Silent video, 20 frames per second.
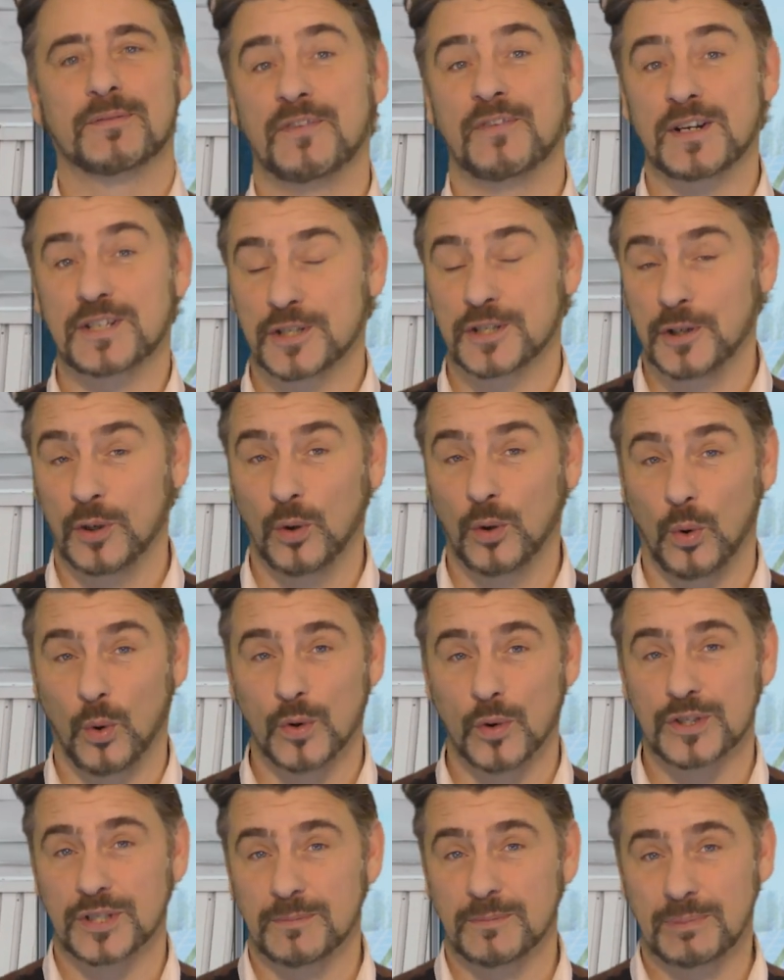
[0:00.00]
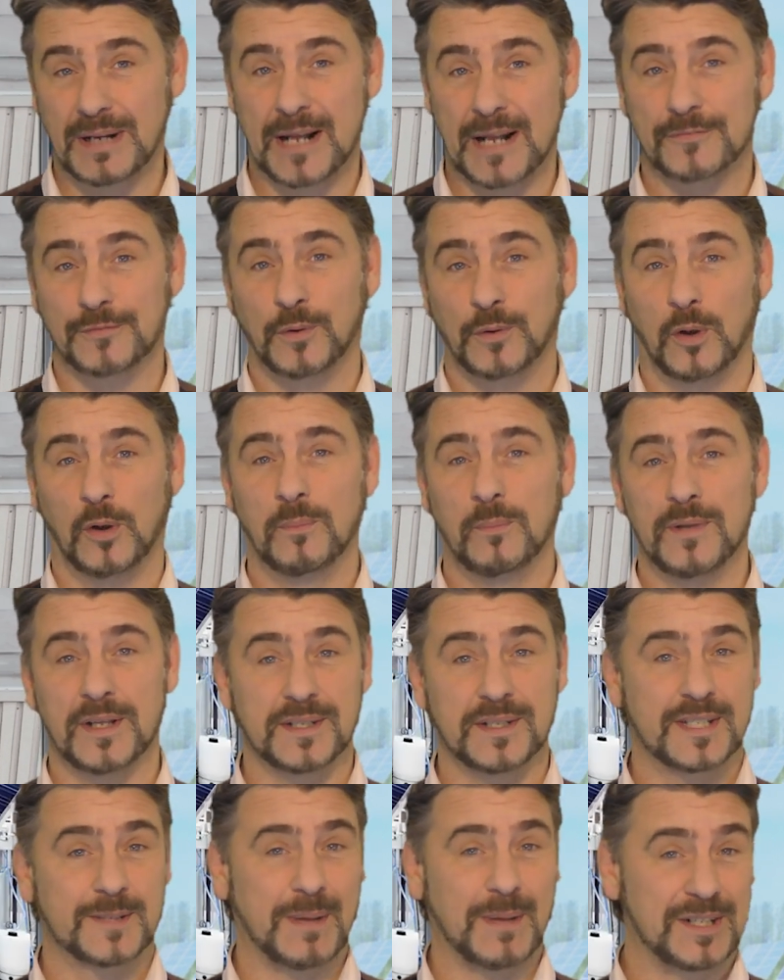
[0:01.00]
professional auction platform
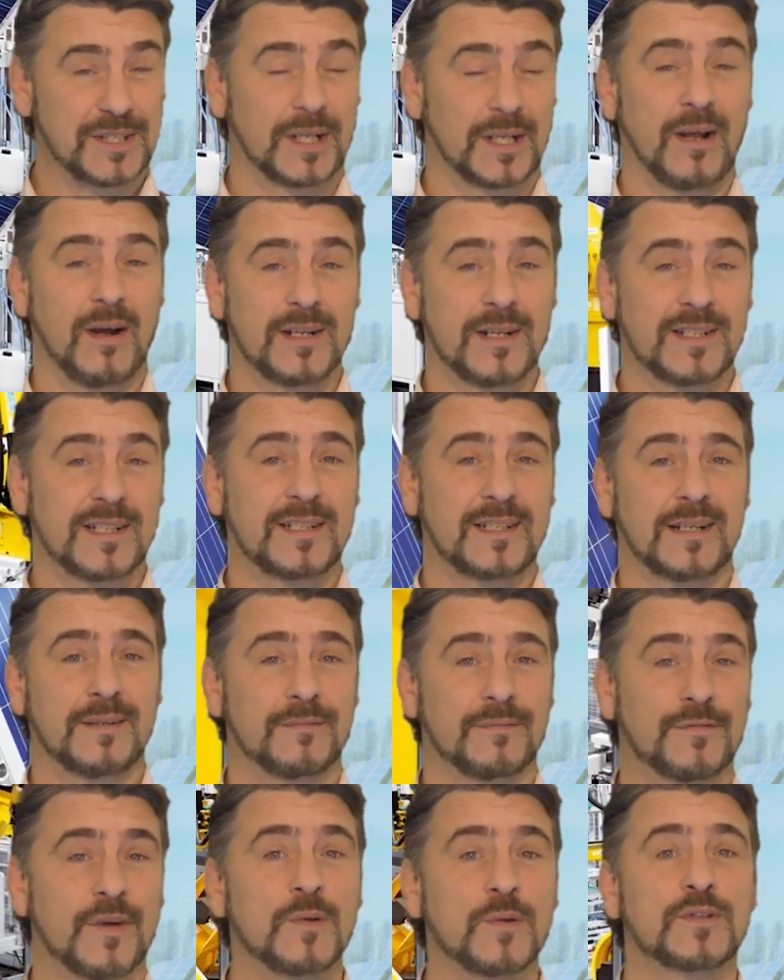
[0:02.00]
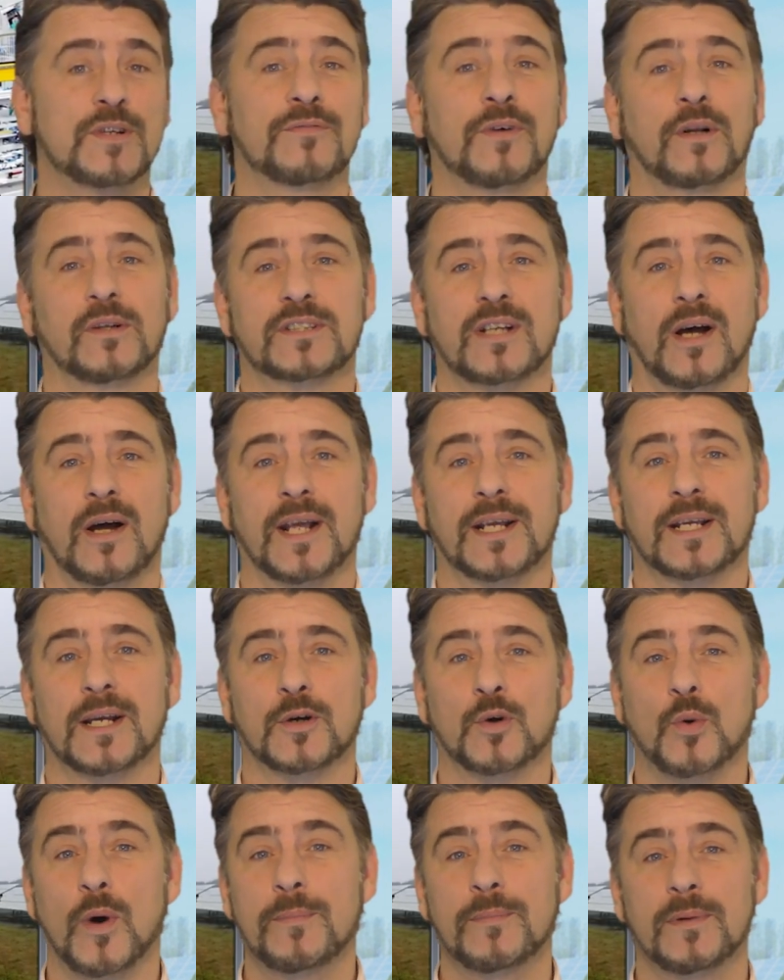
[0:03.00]
that specializes in photovoltaic
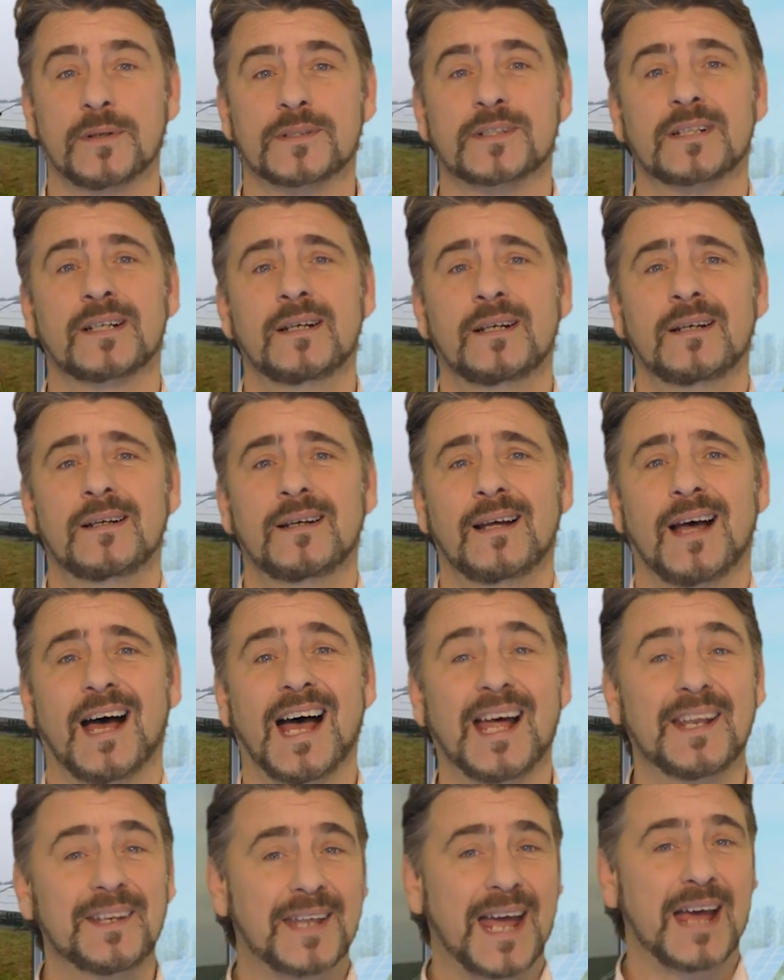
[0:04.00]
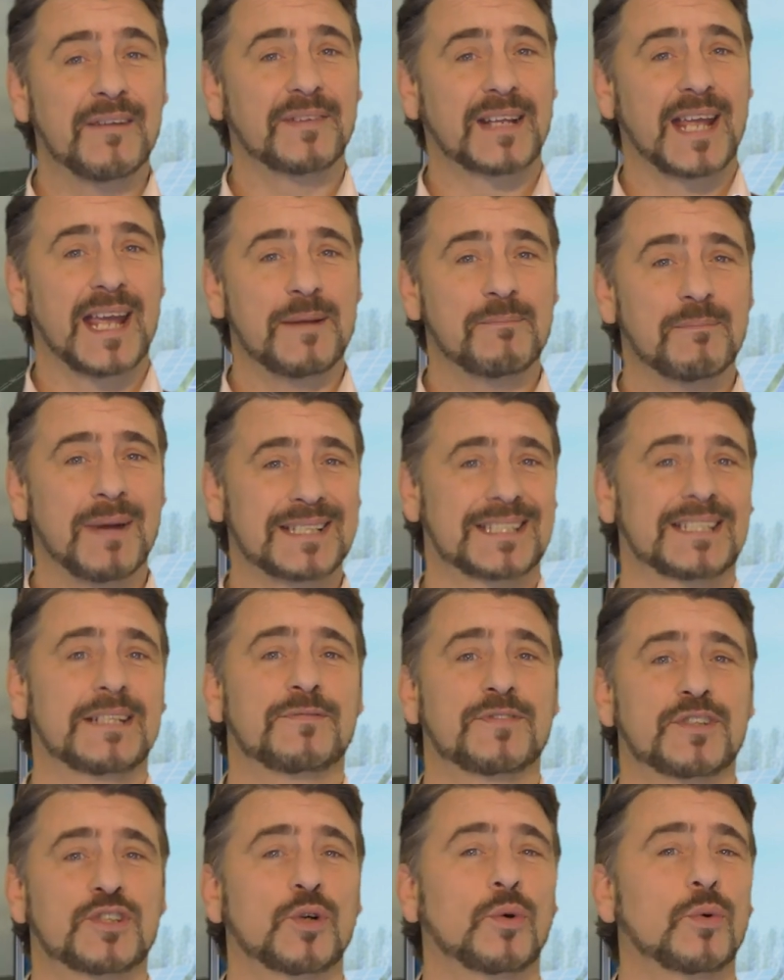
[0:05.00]
equipment and having a
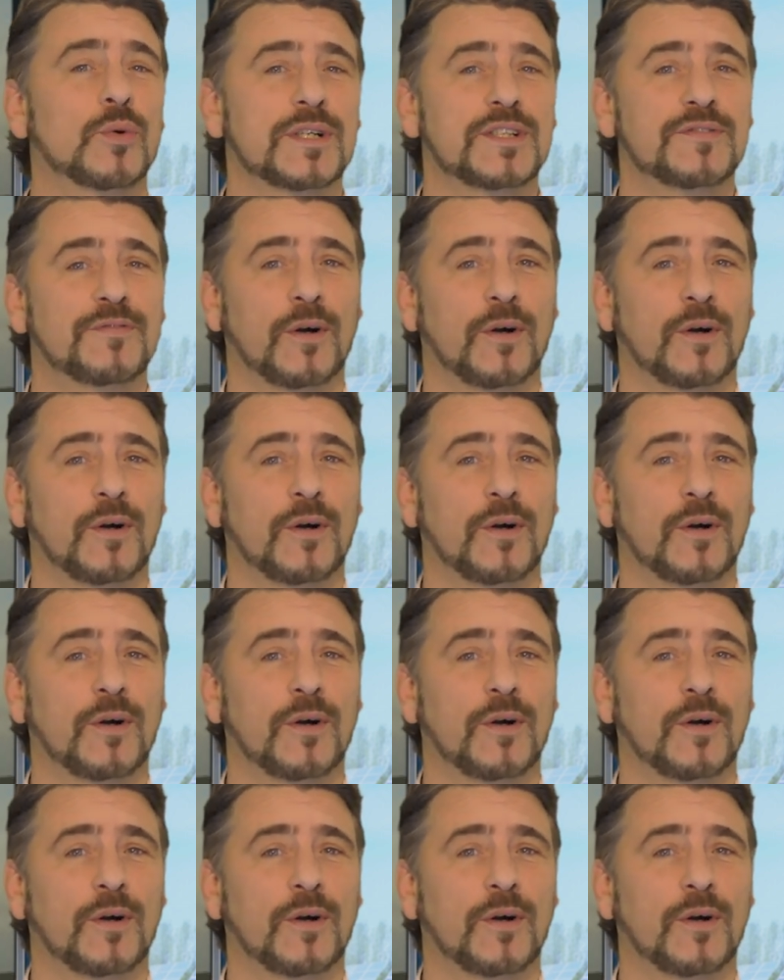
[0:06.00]
massive storage